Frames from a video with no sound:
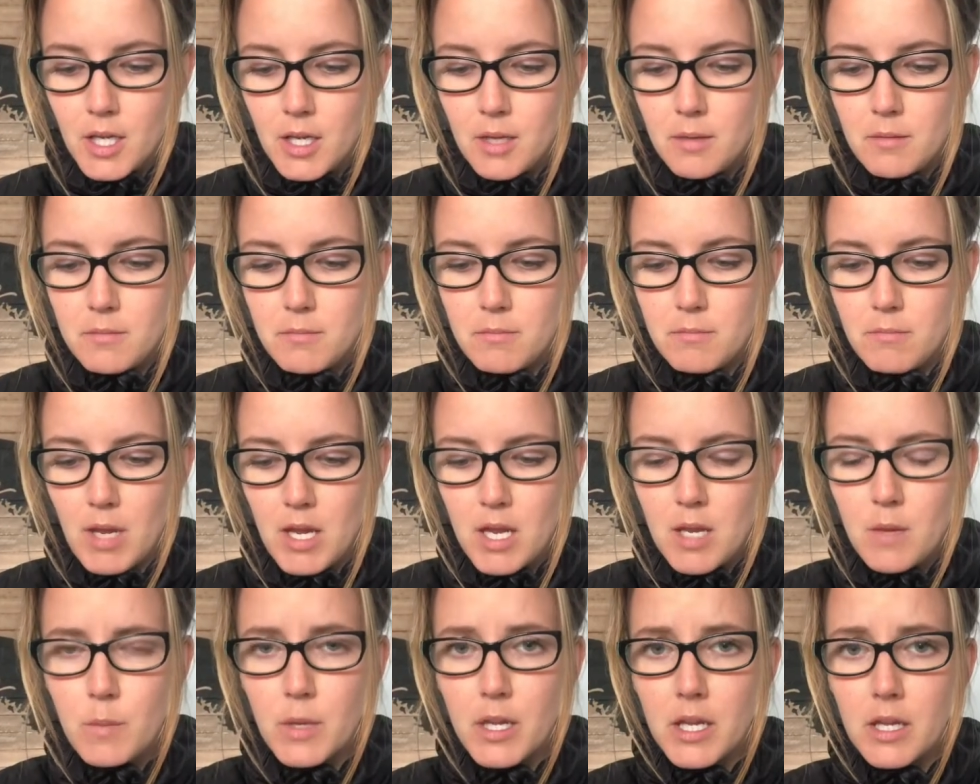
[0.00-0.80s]

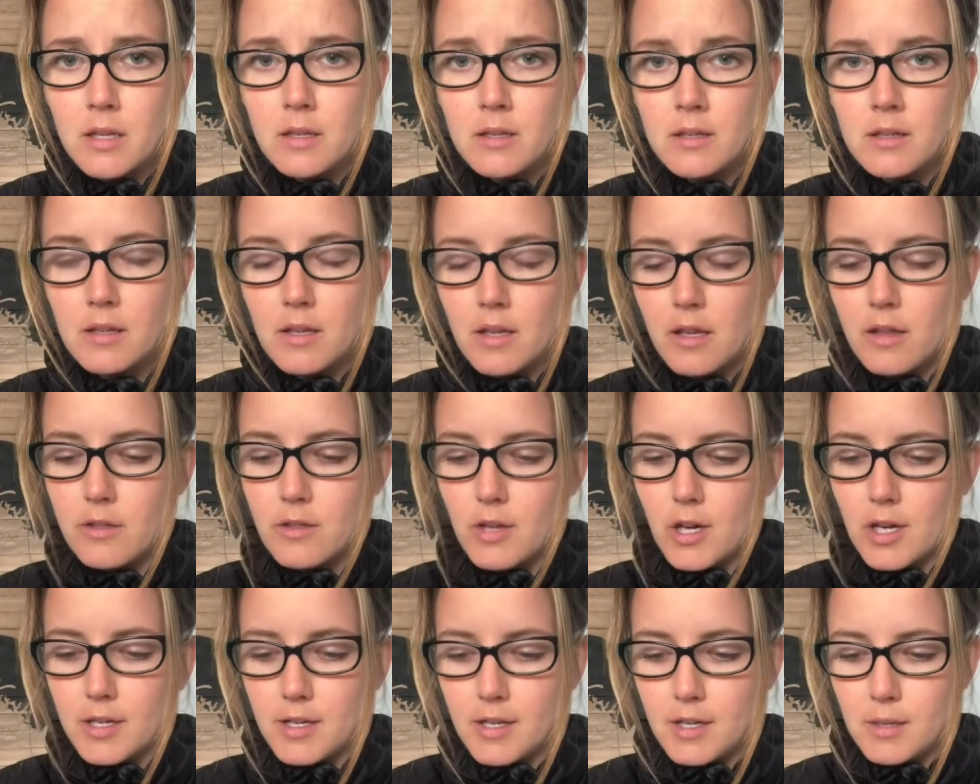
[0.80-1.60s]
Maybe, he
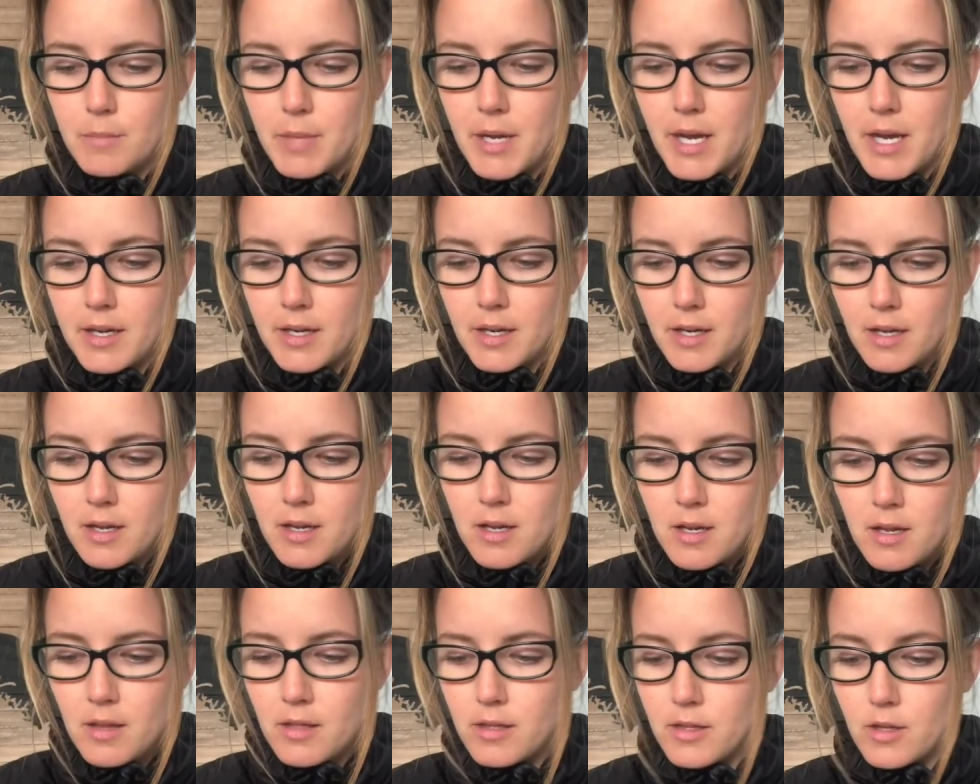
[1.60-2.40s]
thought in a panic,
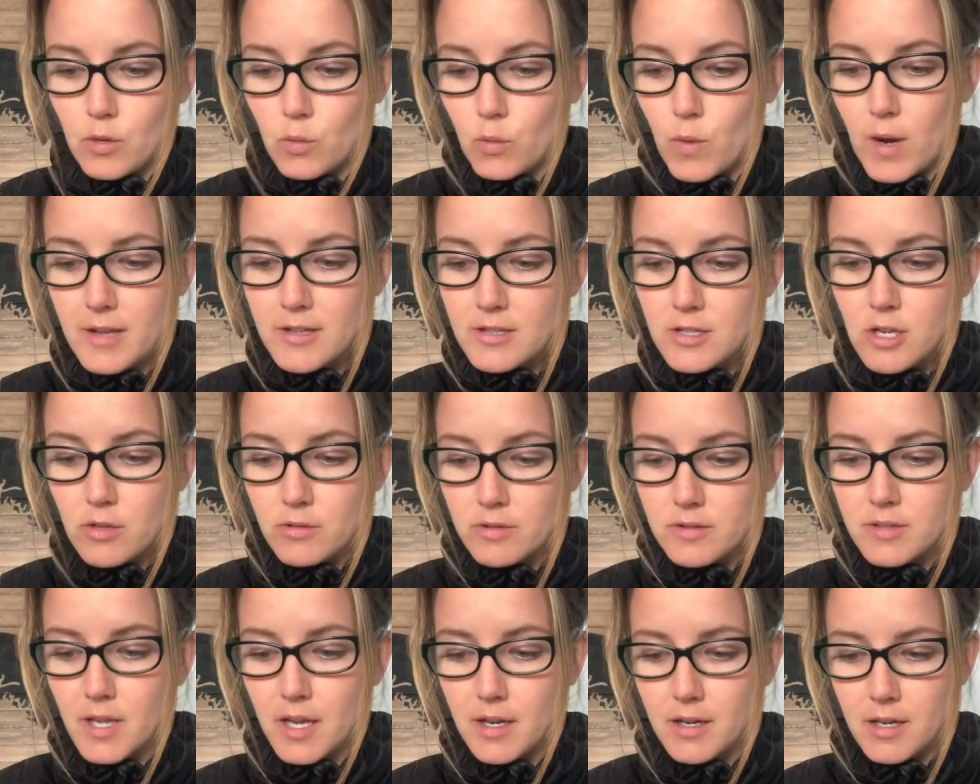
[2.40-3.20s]
there was no
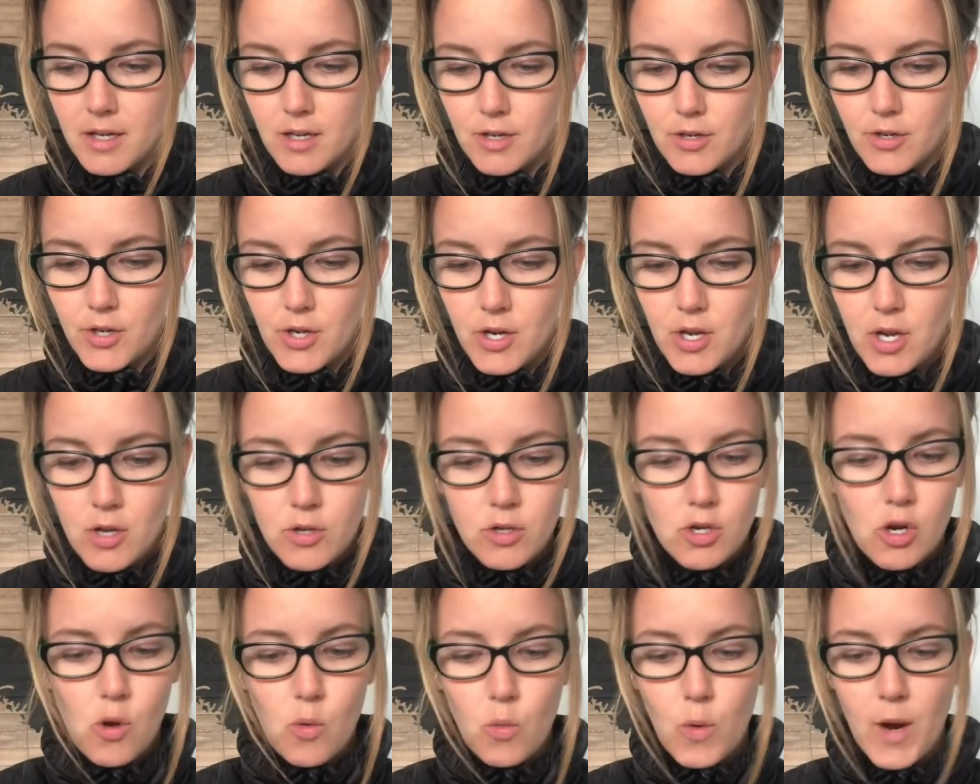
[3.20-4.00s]
sun here,
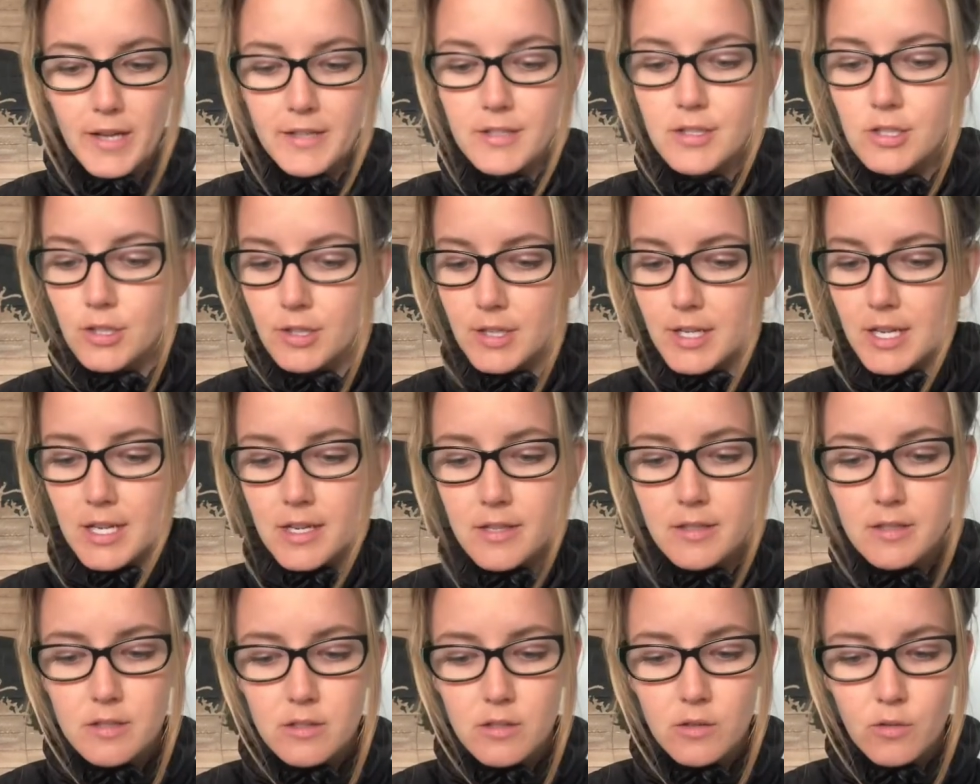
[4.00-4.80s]
no west or
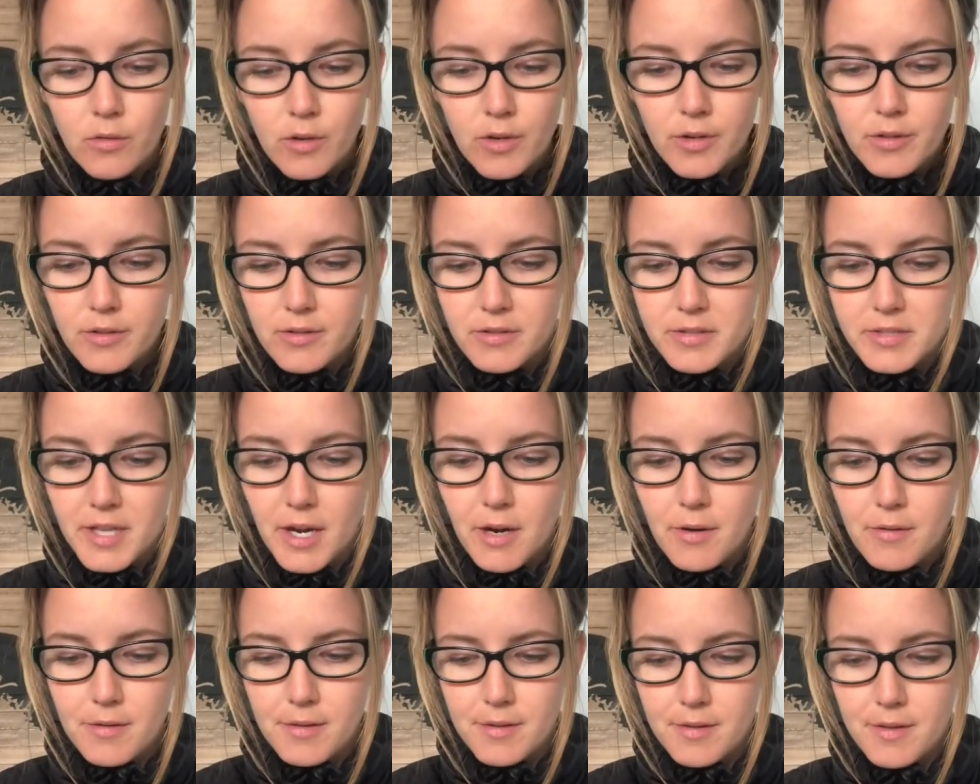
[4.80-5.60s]
east, north or
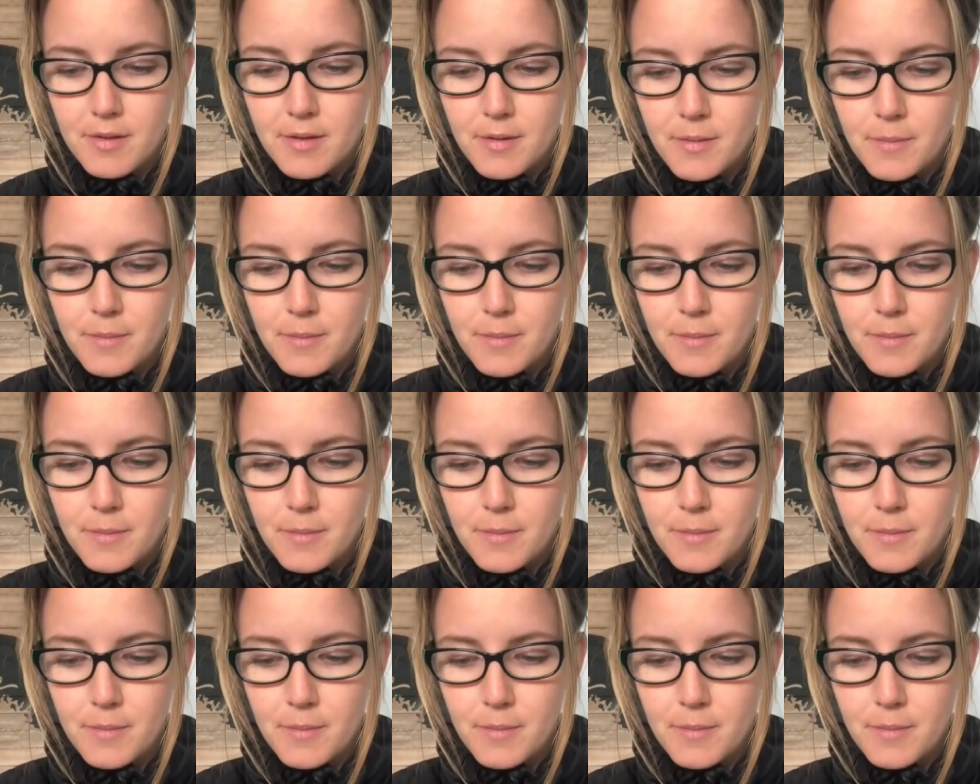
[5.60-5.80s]
south.